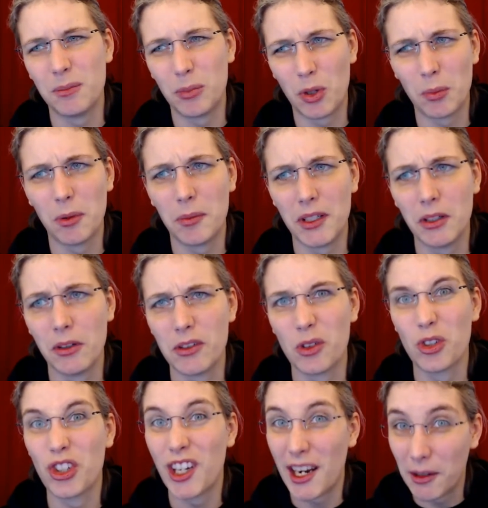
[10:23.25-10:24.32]
probably also
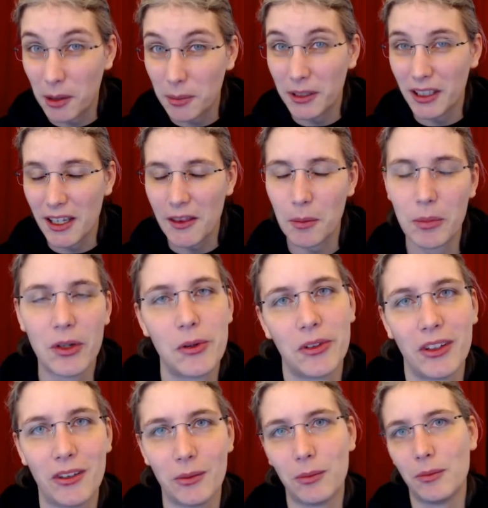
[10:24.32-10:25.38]
shareable in the process